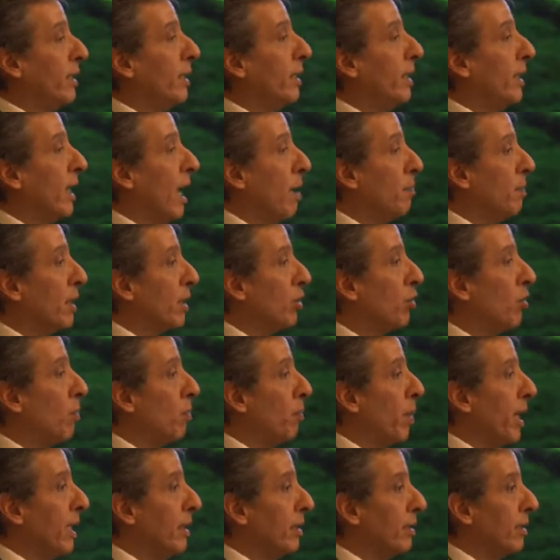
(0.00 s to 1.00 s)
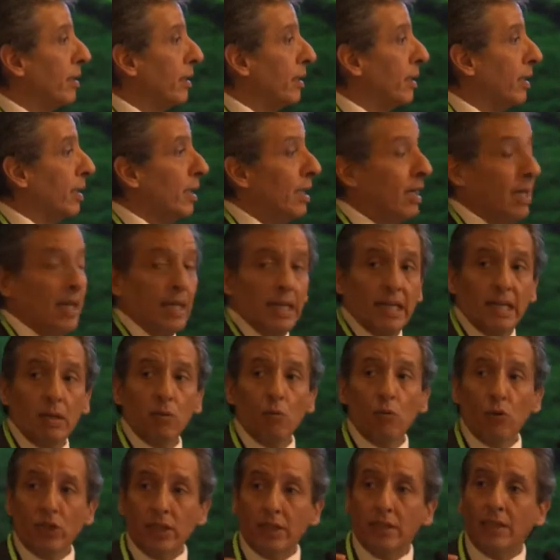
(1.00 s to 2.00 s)
the Amazon basin, in
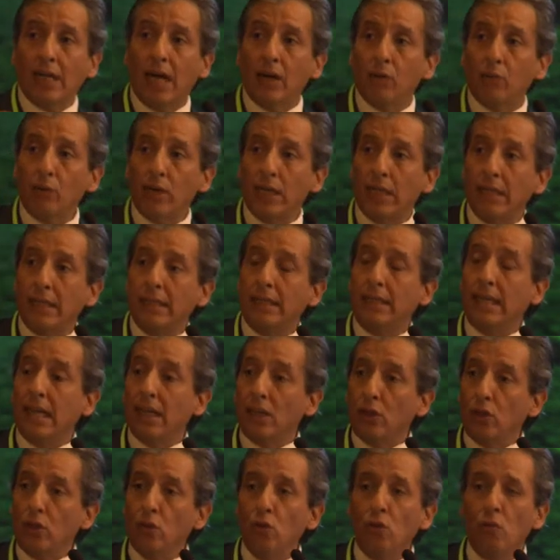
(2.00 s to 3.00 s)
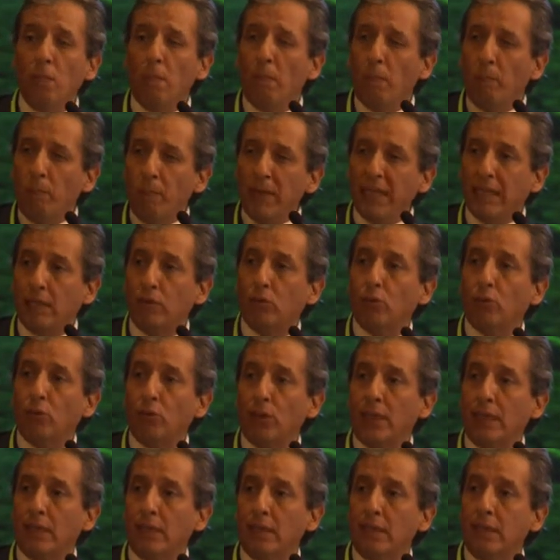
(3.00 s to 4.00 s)
which currently the new big
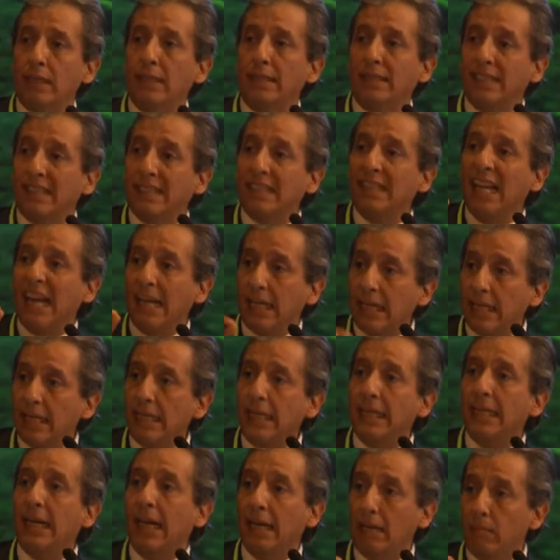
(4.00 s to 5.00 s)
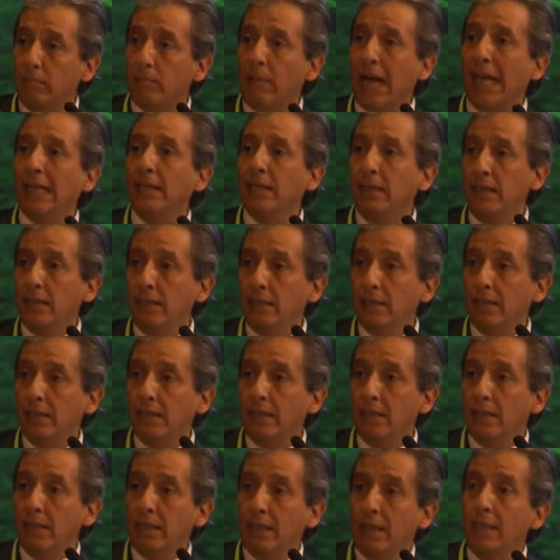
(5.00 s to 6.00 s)
threat, it is the illegal mining
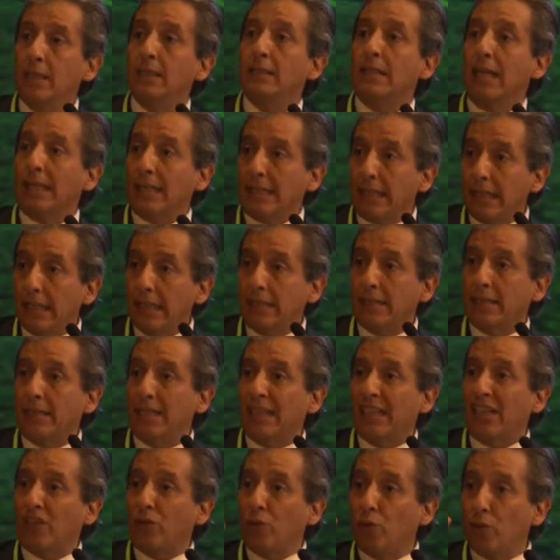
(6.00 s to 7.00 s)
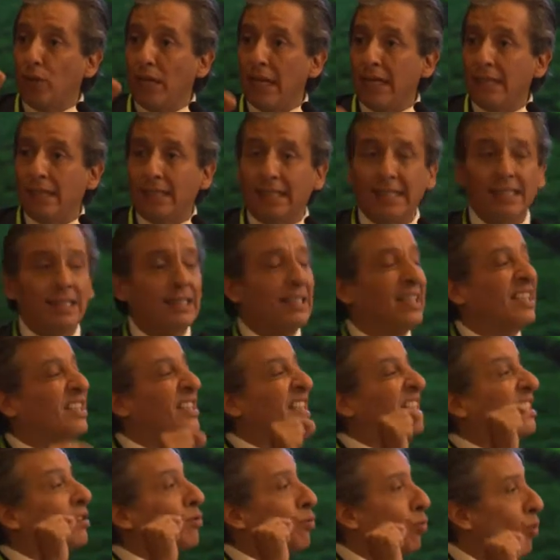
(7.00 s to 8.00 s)
that is creating
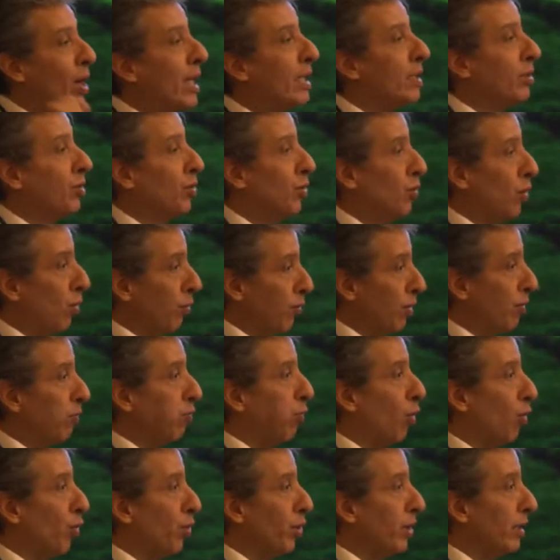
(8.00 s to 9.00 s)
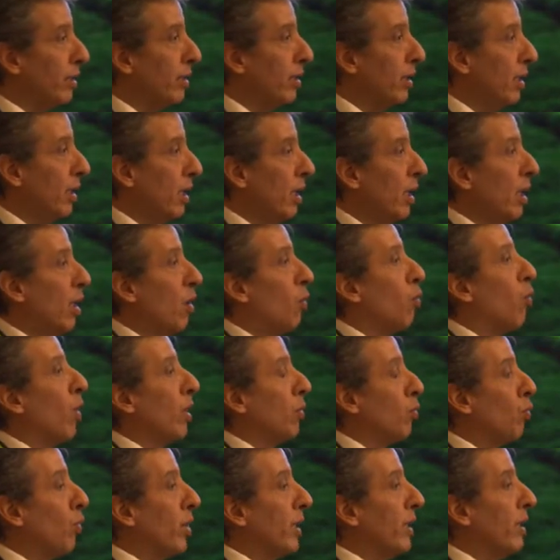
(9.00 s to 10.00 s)
destruction of the forest, what
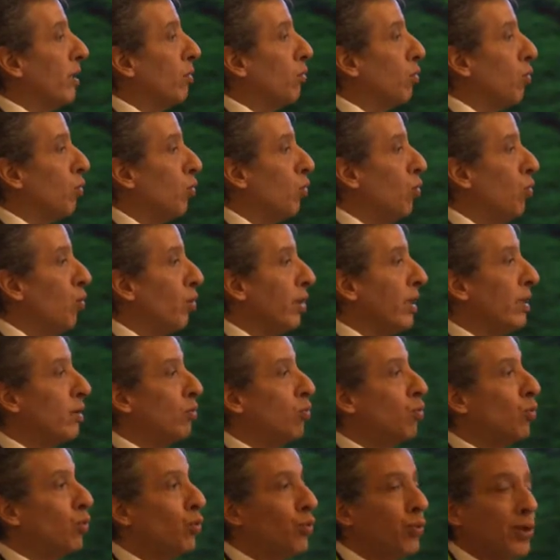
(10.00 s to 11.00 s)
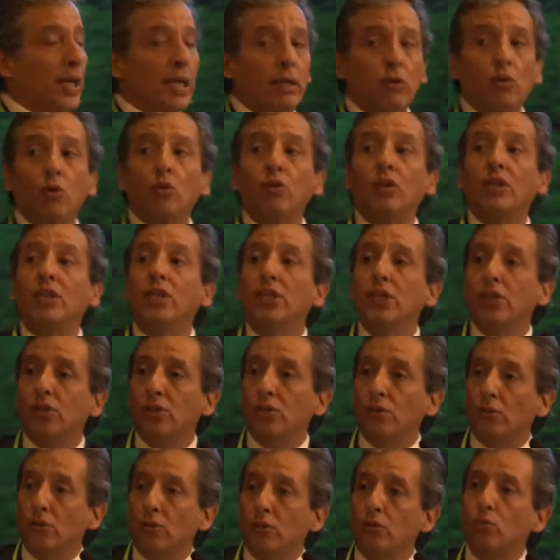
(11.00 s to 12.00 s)
we need to do is to create
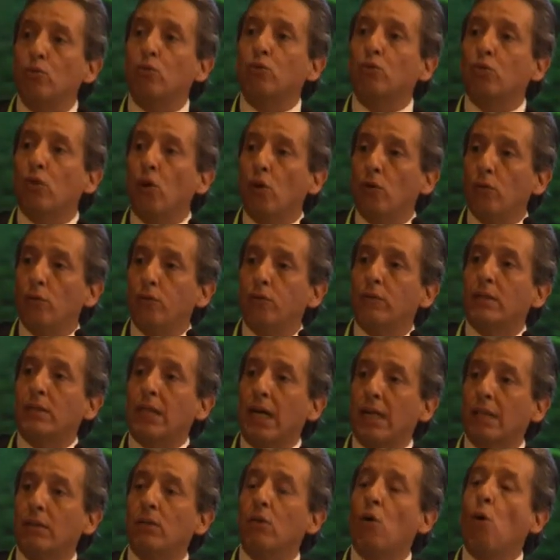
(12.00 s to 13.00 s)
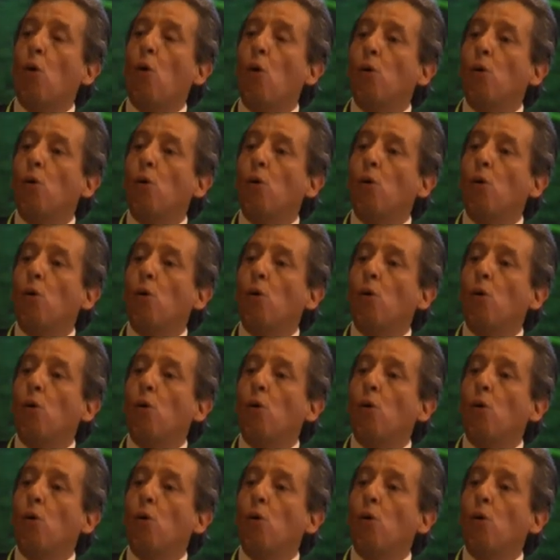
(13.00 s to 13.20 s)
conditions to solve that